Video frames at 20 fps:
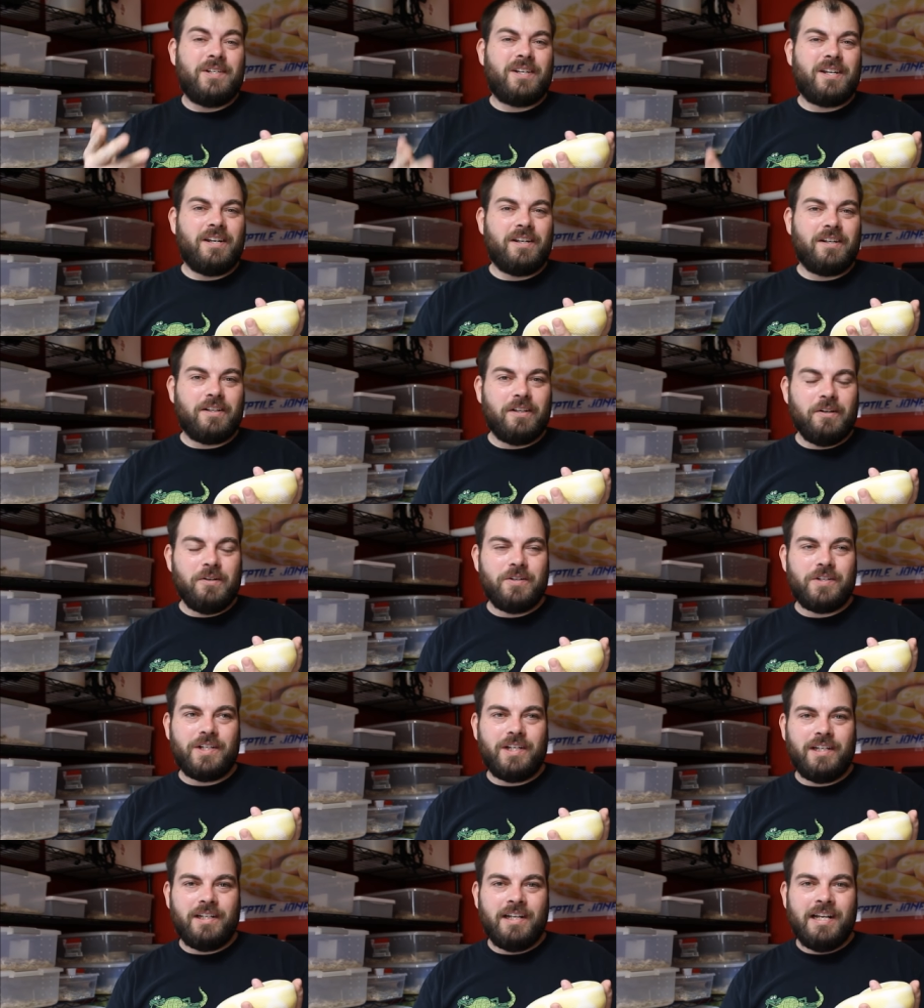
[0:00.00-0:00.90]

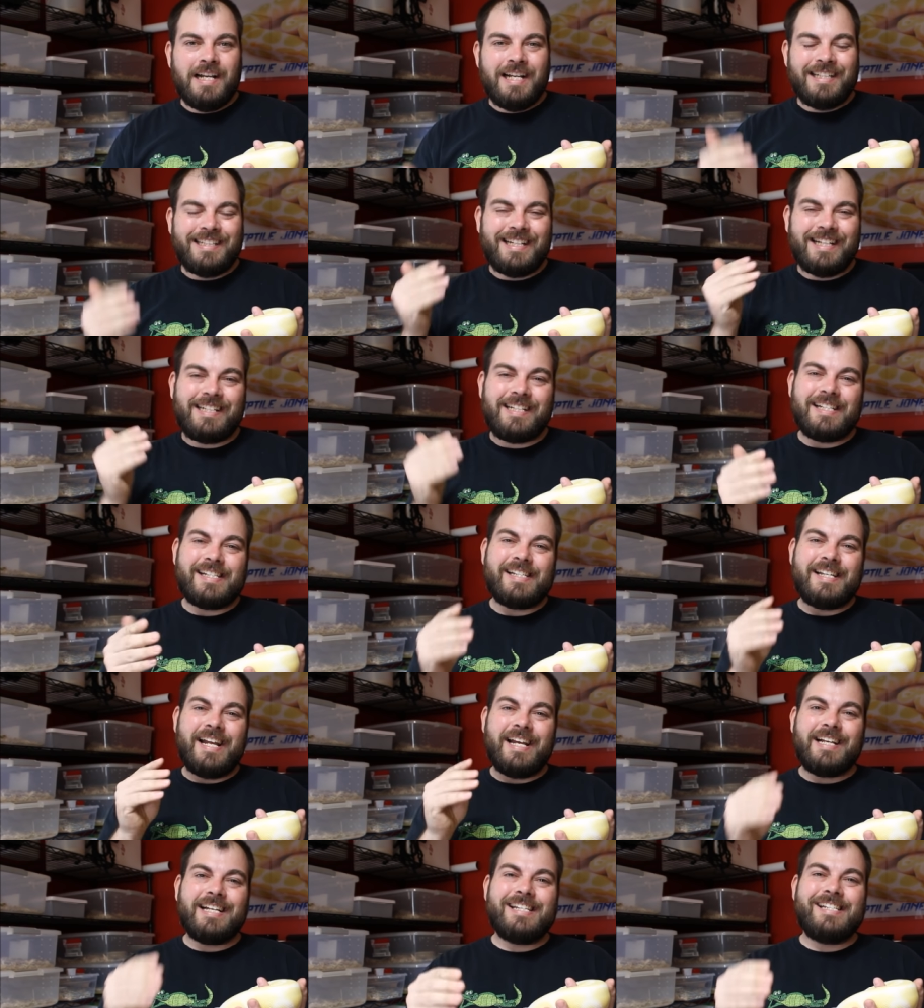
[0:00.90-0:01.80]
conclusion that the
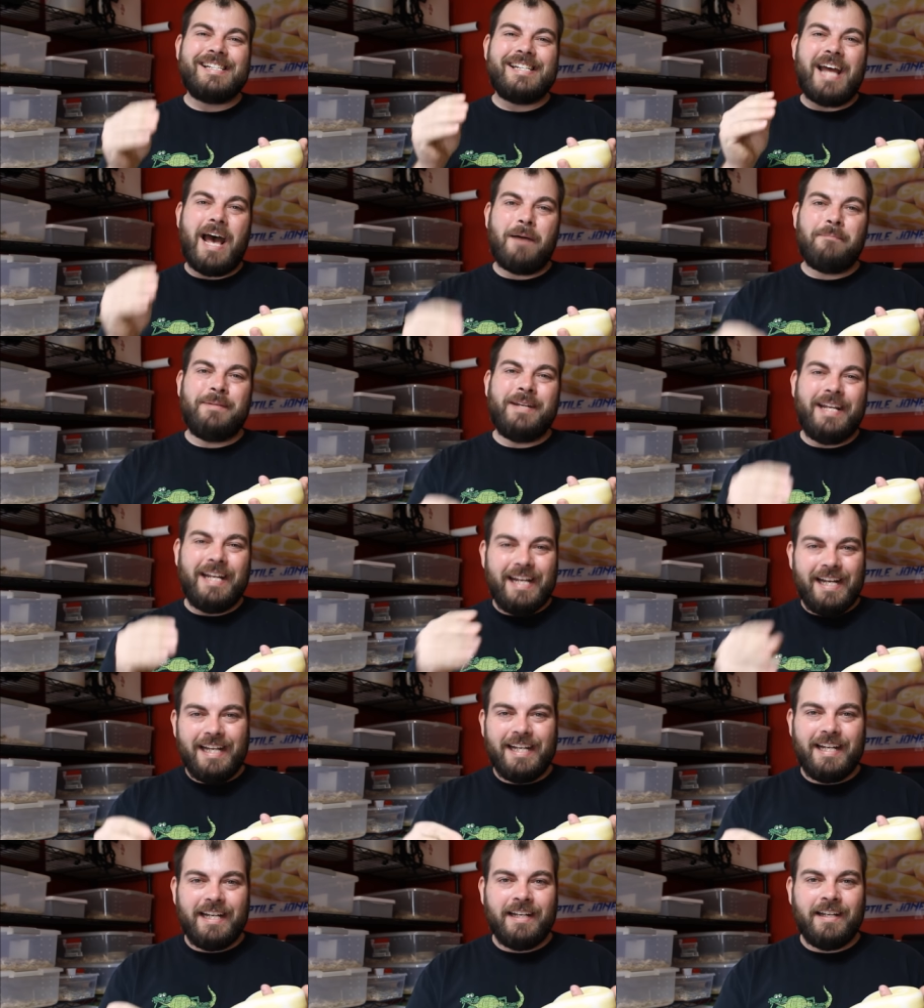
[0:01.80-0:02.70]
snake has stopped
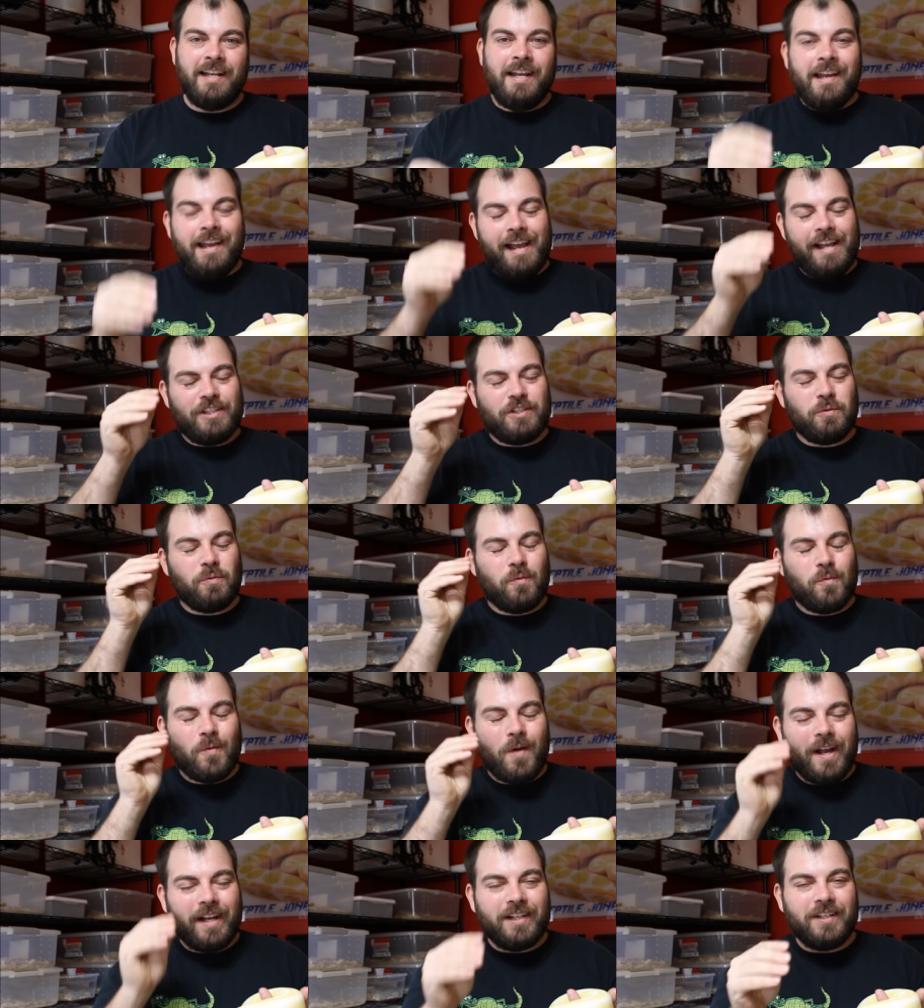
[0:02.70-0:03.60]
eating its
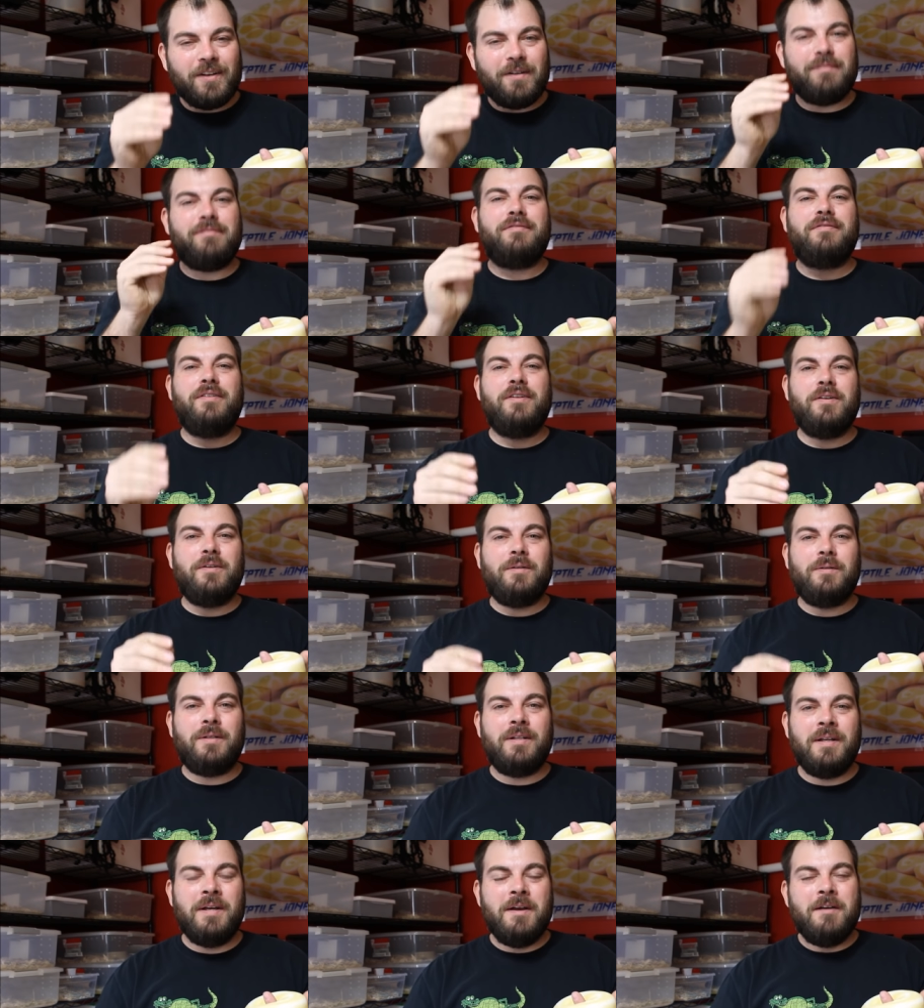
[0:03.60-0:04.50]
regular
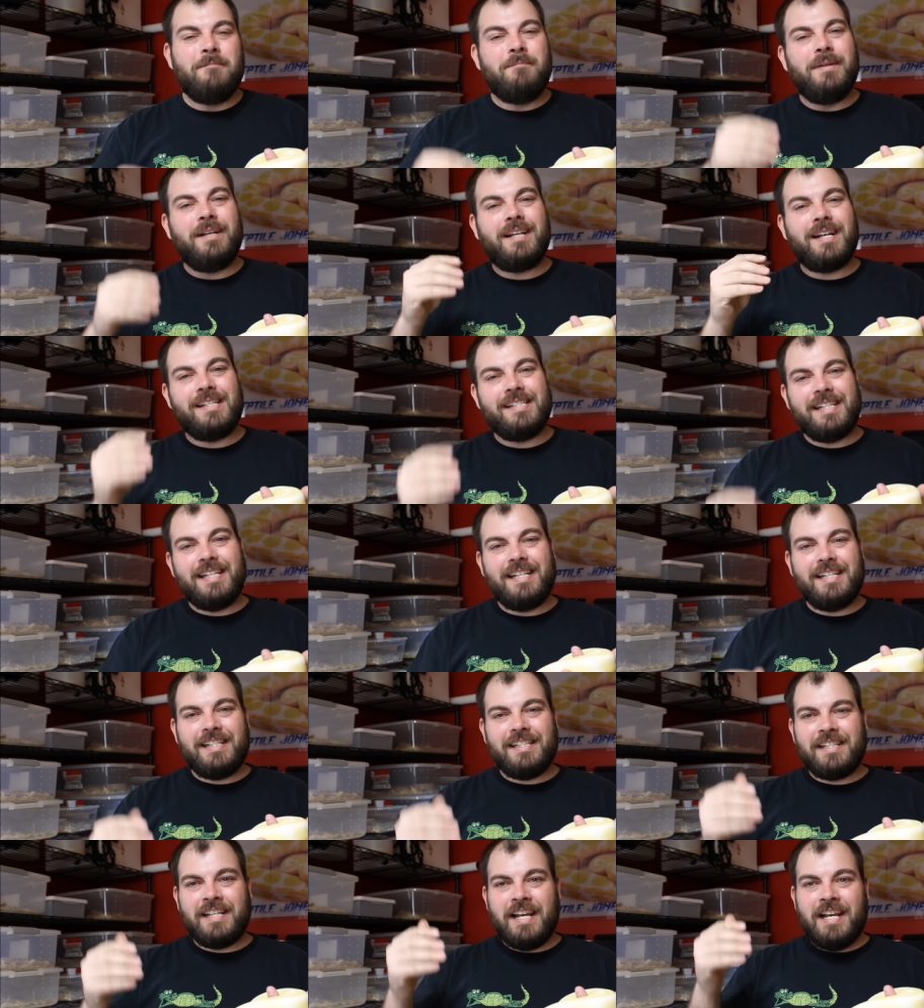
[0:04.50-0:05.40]
food because it
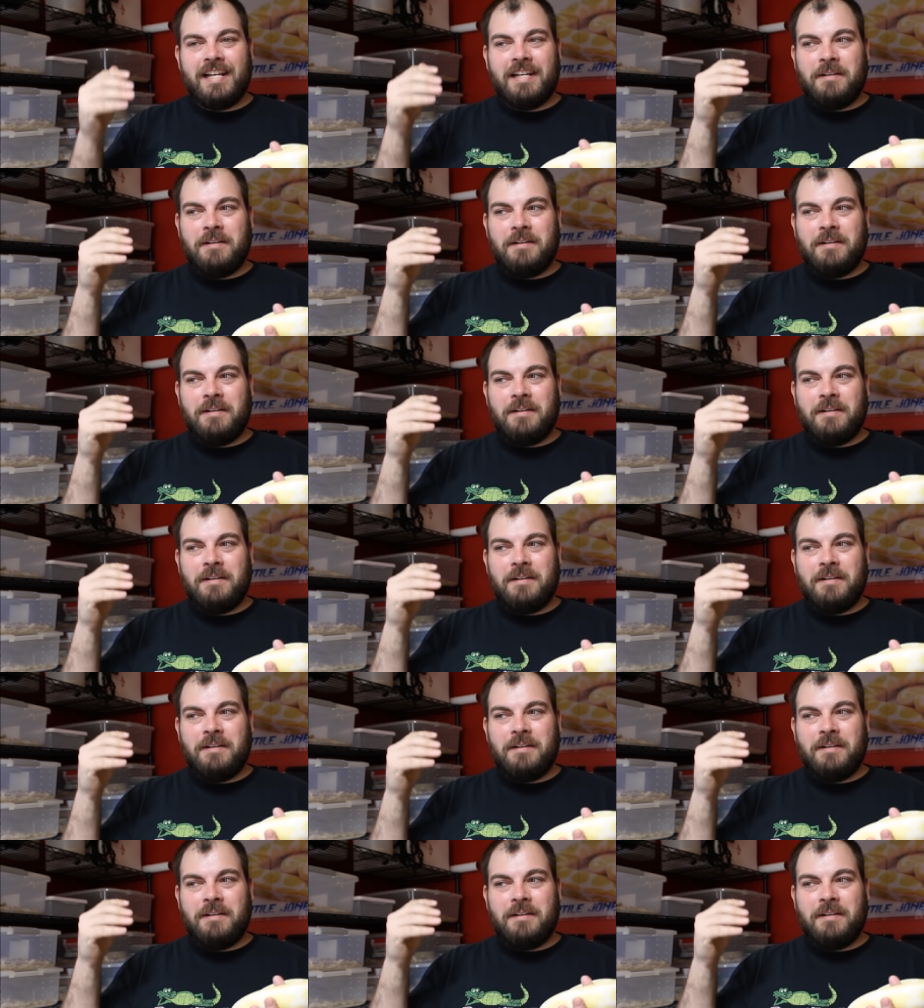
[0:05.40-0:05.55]
is